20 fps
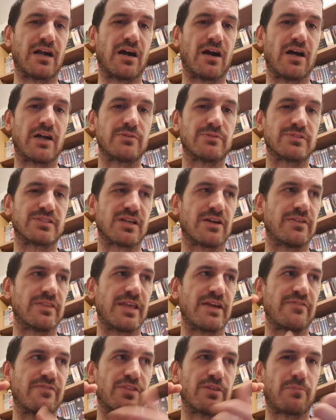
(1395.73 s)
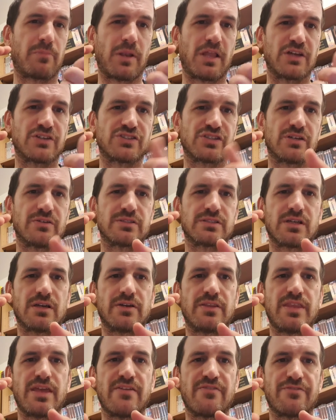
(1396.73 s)
I was going there for the plush. I was
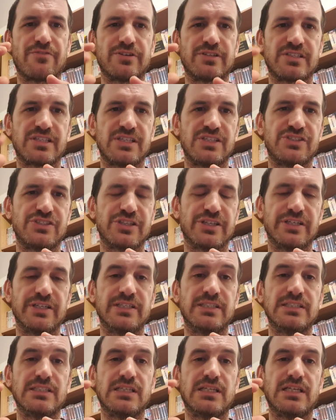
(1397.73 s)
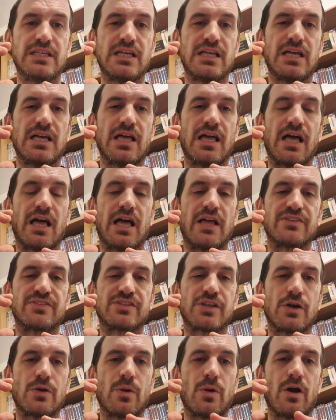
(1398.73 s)
going there for a T-shirt, uh,
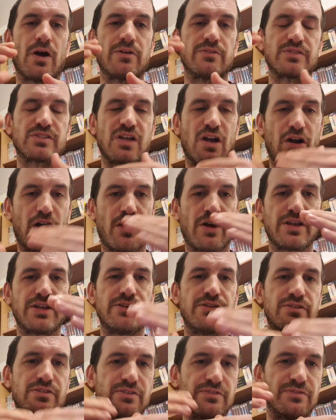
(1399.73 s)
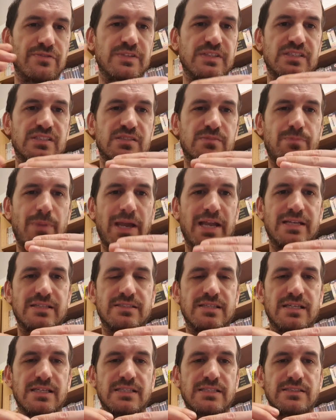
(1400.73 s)
so I was kind of
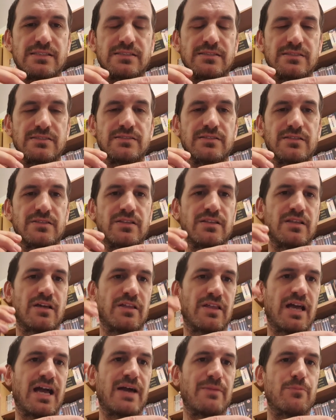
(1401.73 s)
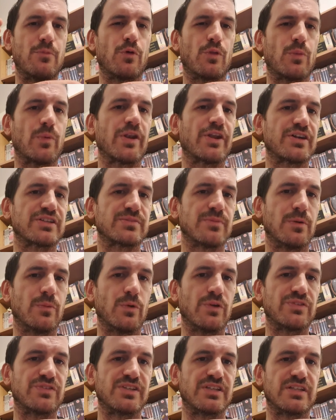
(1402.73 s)
expecting that I had more than one item I
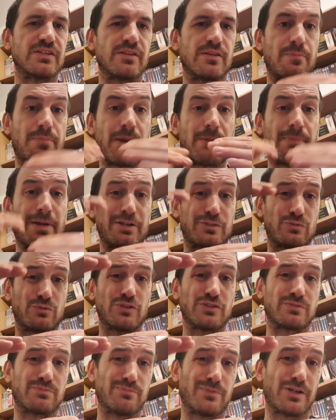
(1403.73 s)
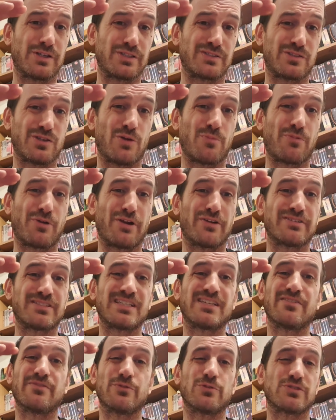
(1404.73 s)
wanted. The pin badge was my top priority,
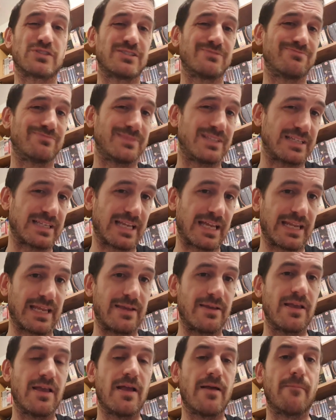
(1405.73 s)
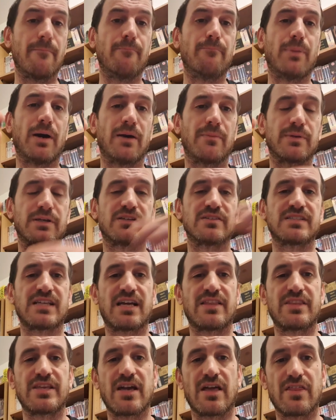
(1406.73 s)
and unfortunately didn't get it. But because I
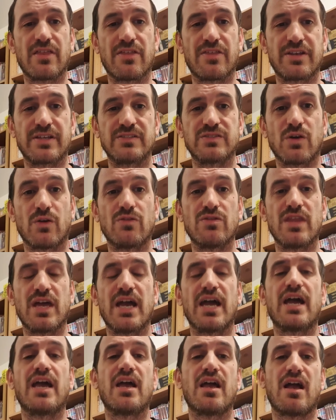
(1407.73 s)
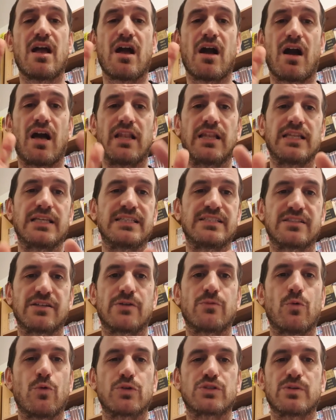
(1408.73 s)
had the other things on there, at least I
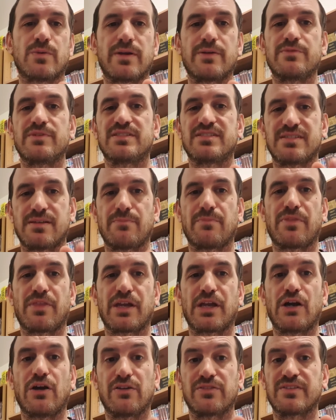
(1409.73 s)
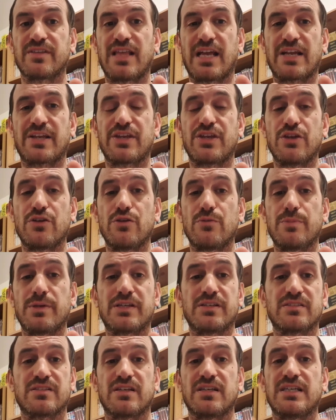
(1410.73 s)
walked away with something after that queue.
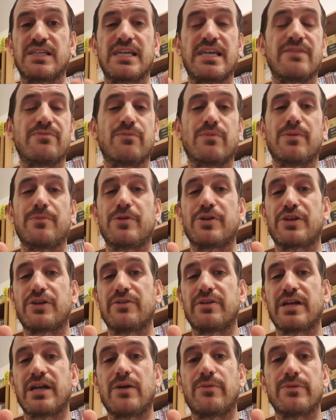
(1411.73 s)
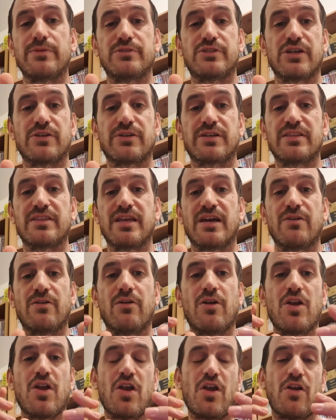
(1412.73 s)
Because I, even when we were queuing up, we were joking that
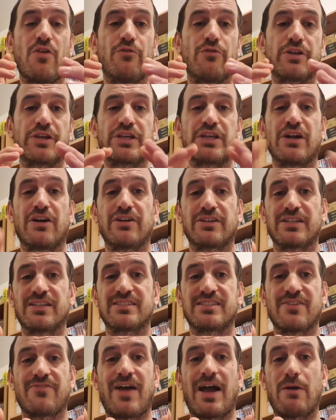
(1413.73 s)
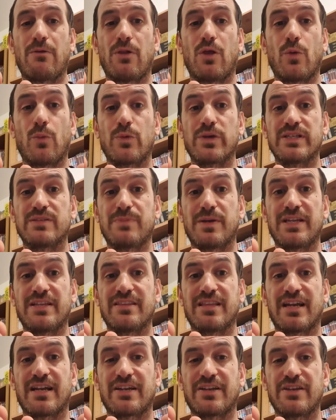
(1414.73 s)
regardless of how long we spent in
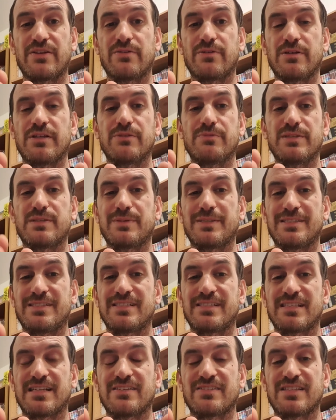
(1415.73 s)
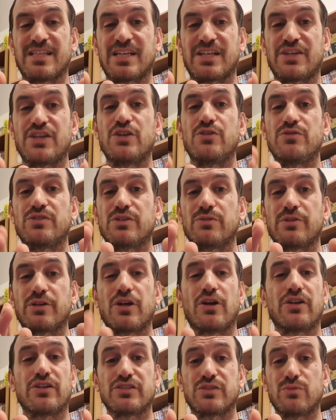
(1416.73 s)
that queue. You know, we spent six hours in that queue, so
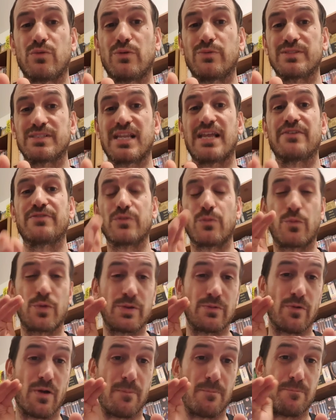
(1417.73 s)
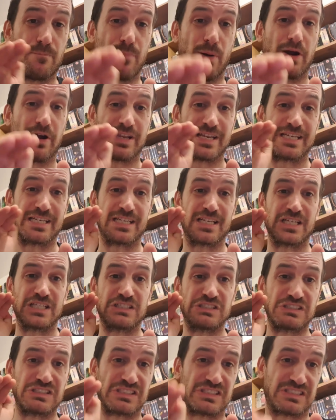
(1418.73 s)
regardless of what was left, we were buying
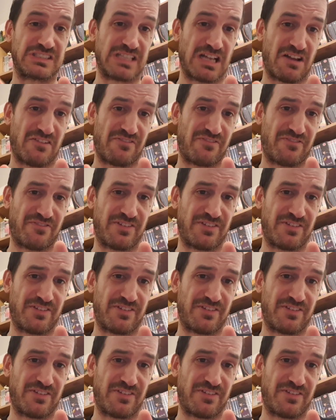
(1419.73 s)
stuff.